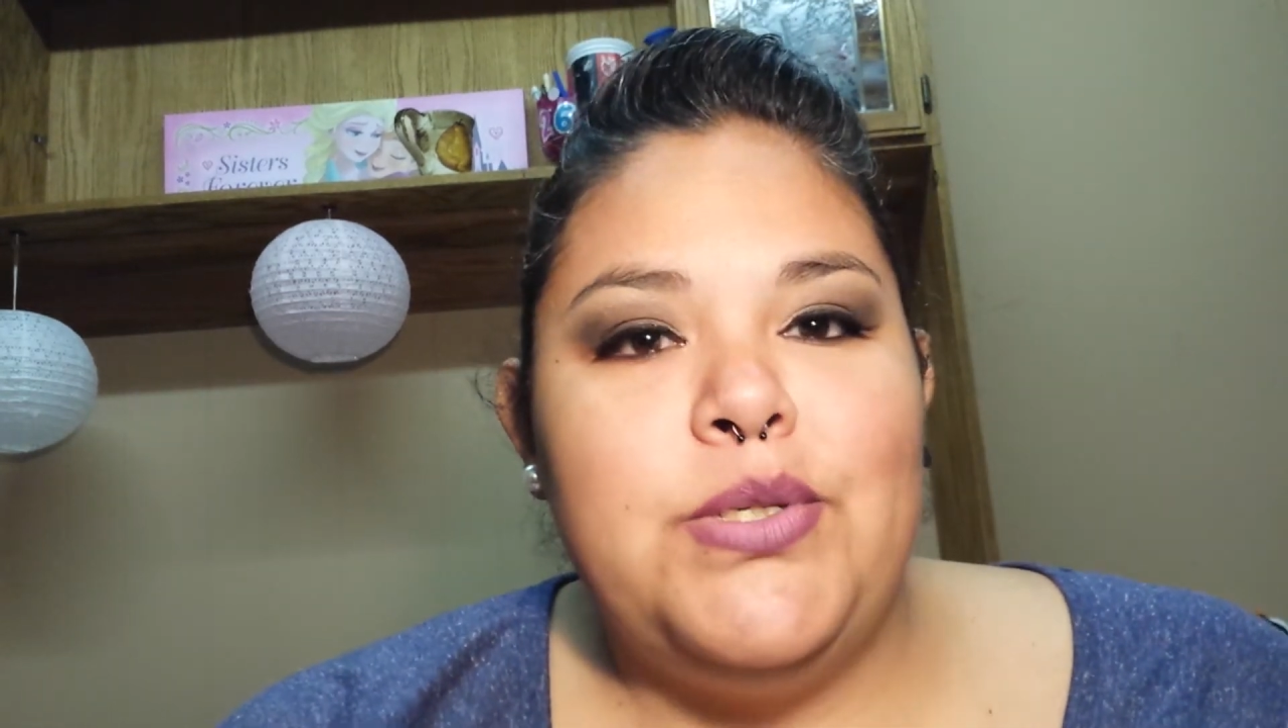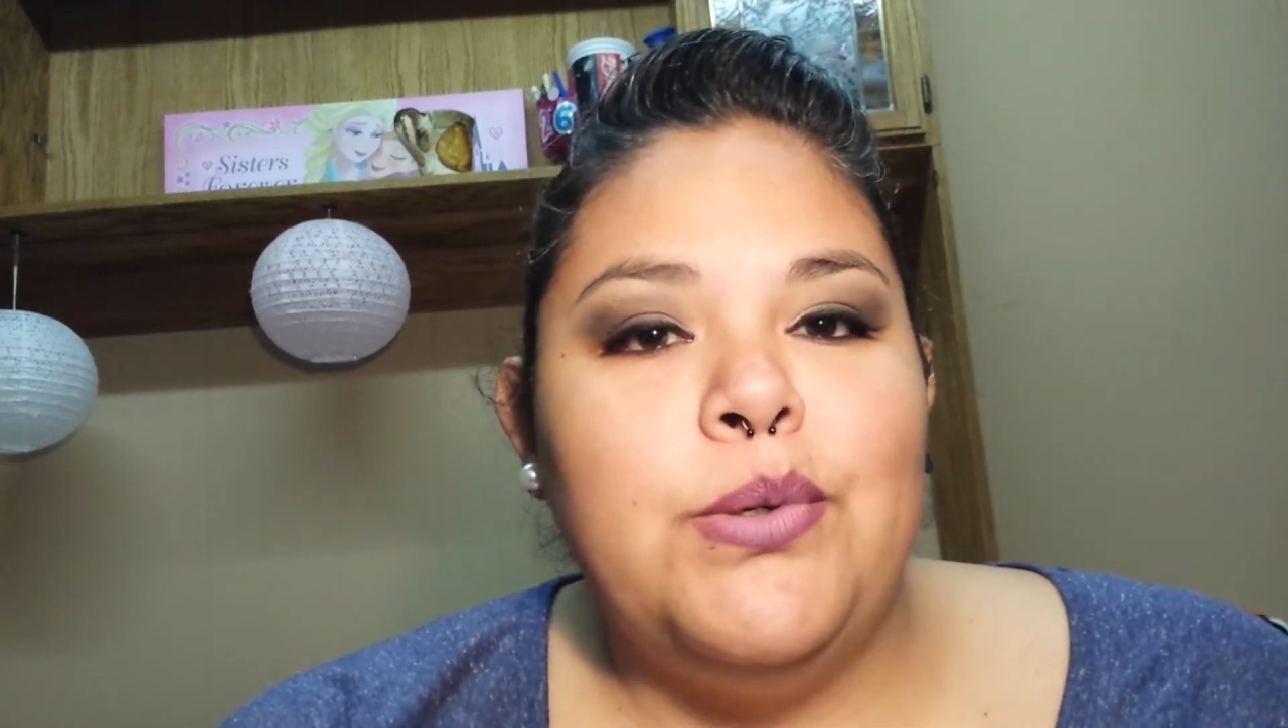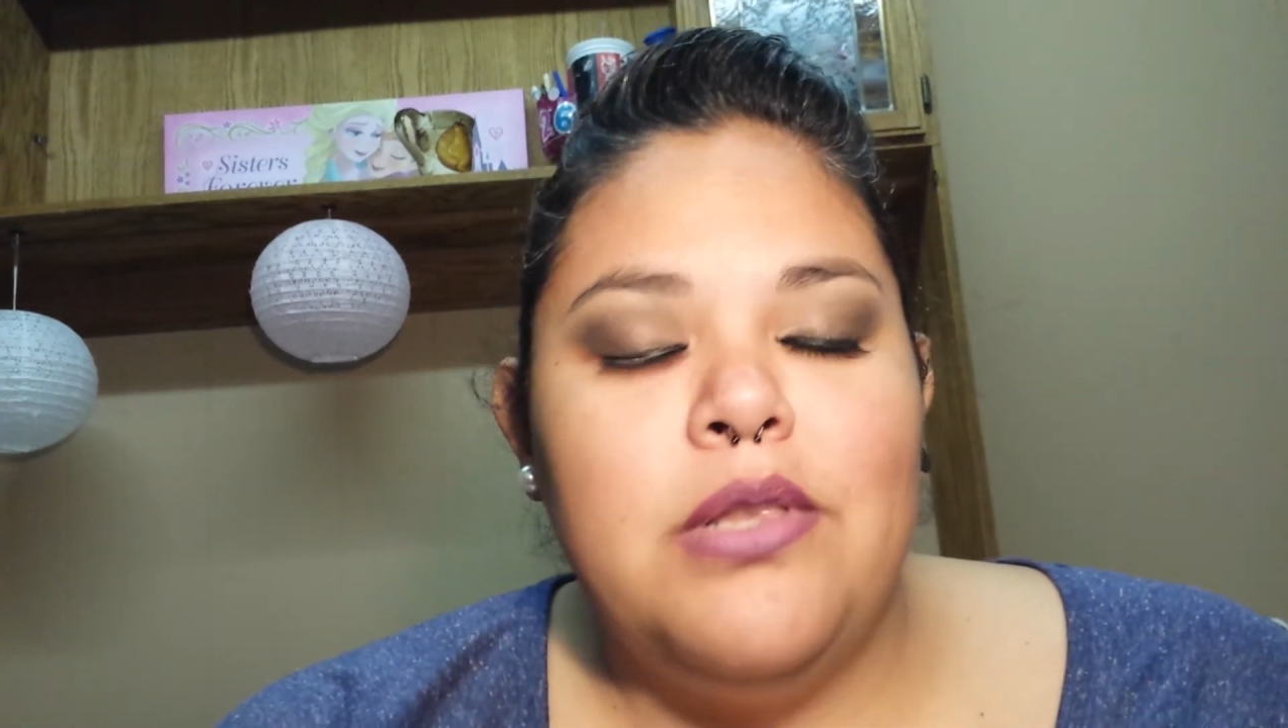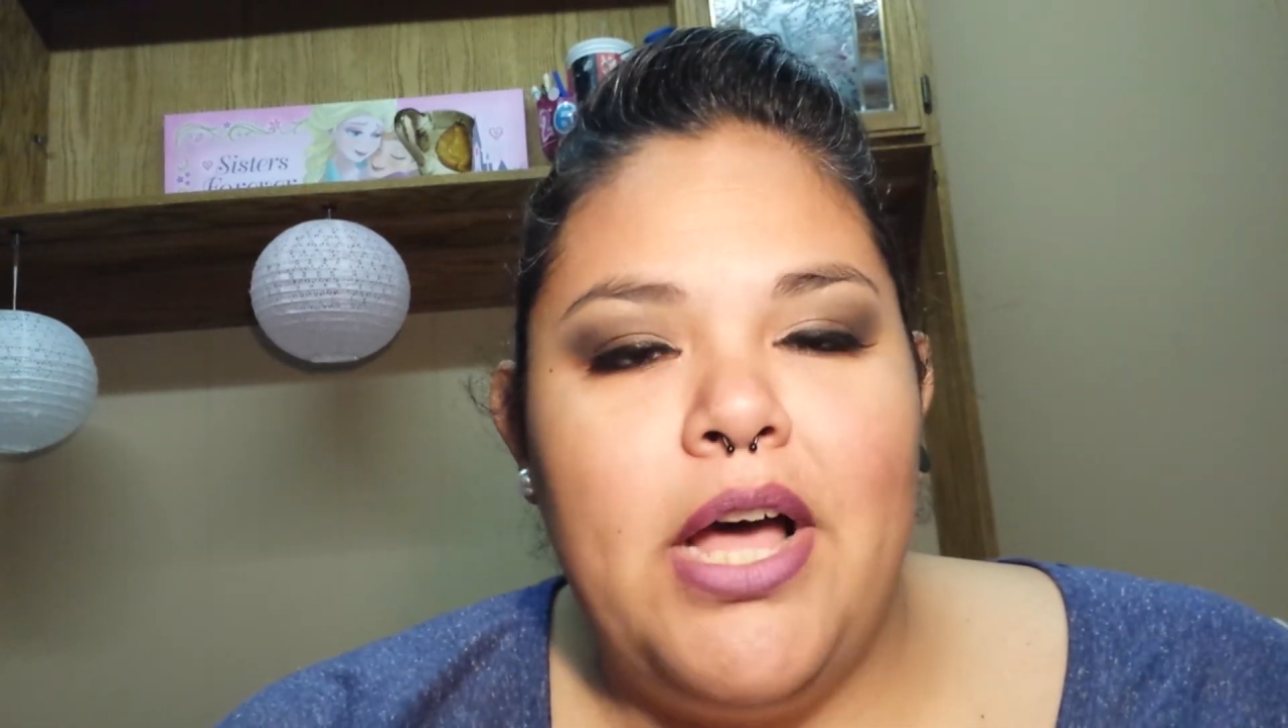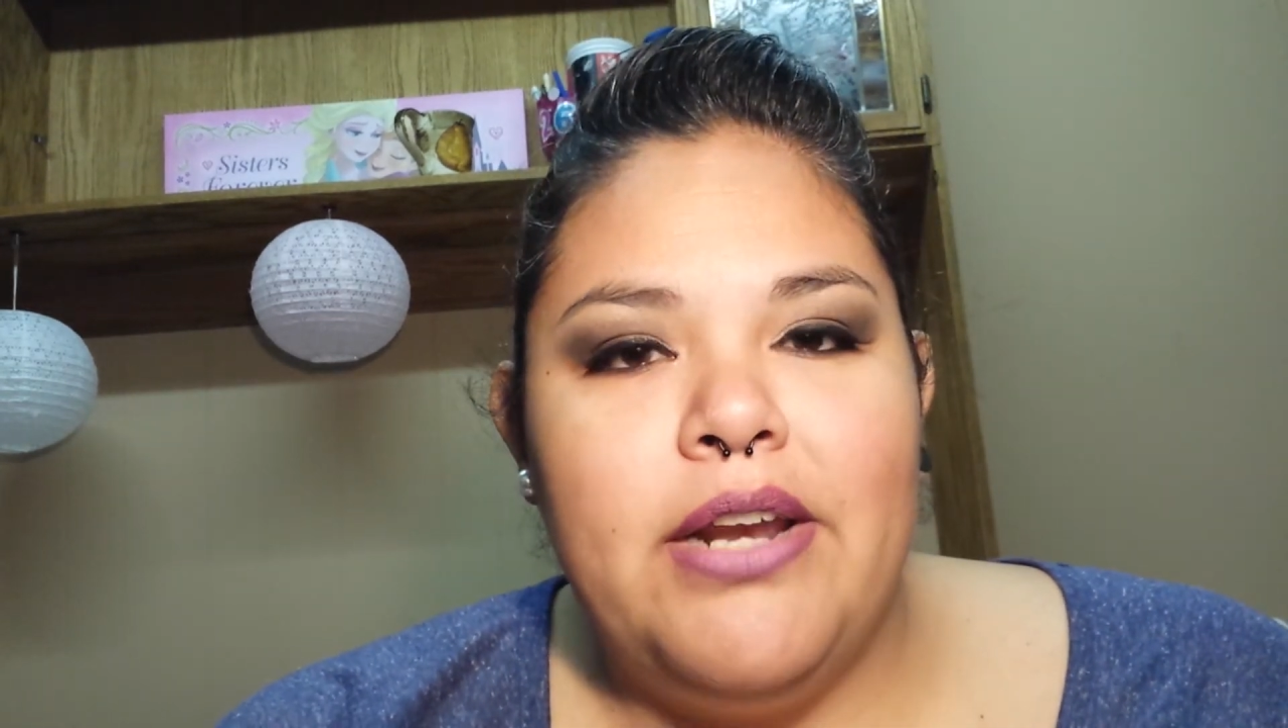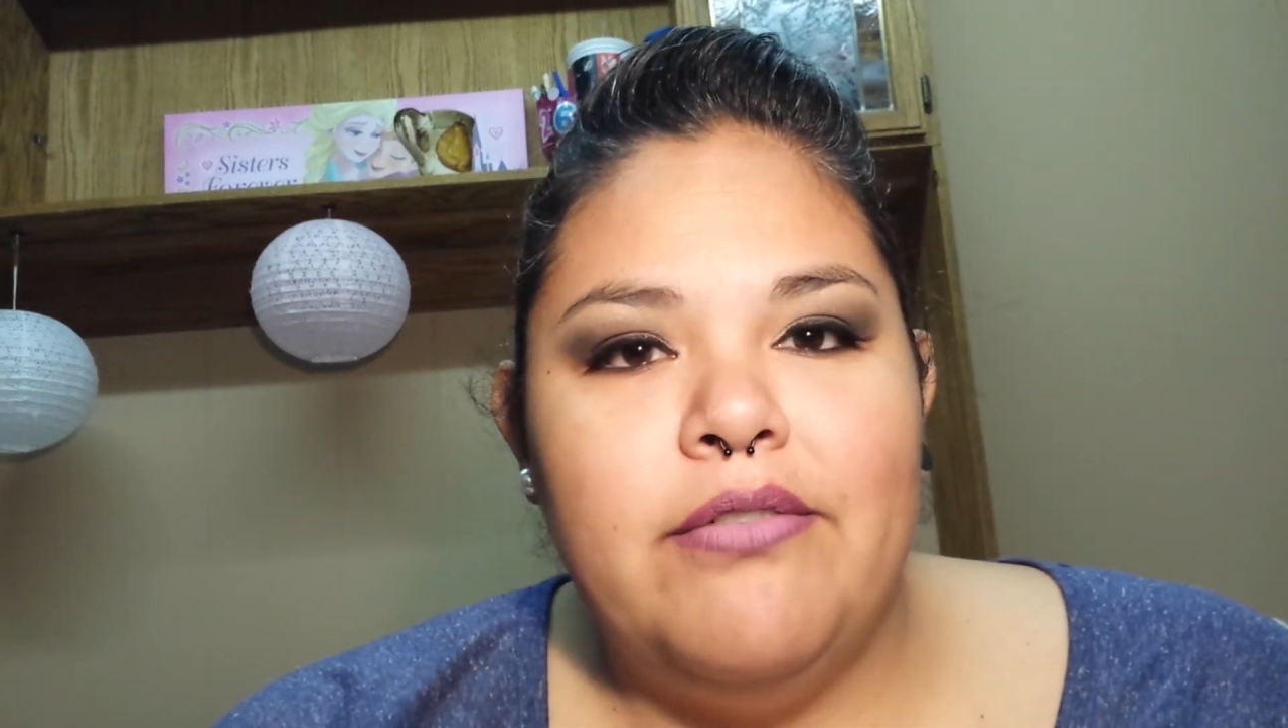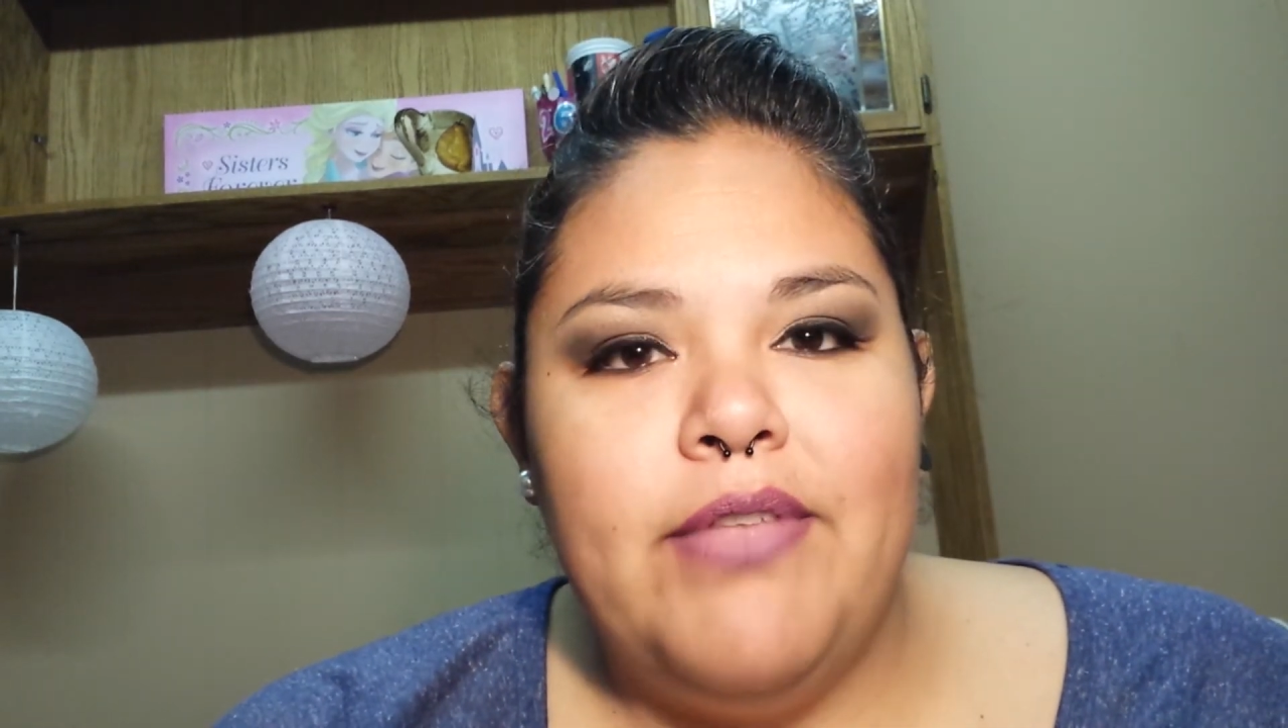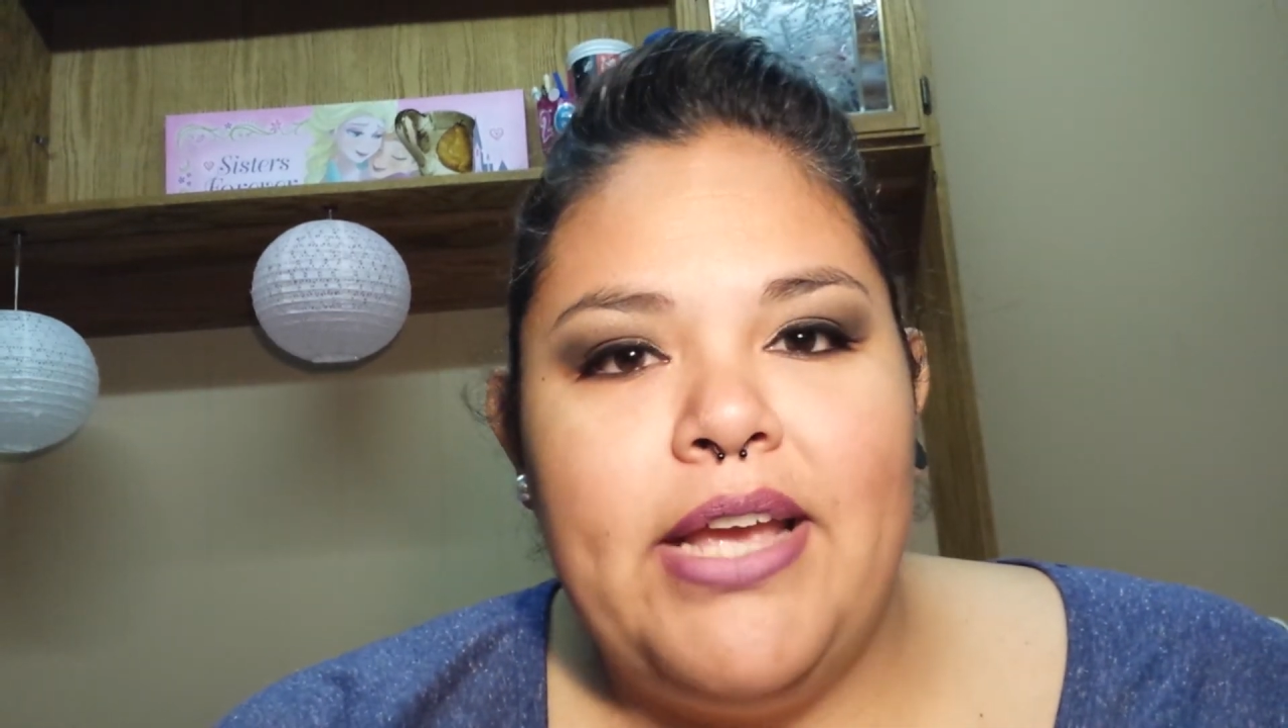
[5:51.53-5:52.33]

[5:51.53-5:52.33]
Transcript: do a lot of,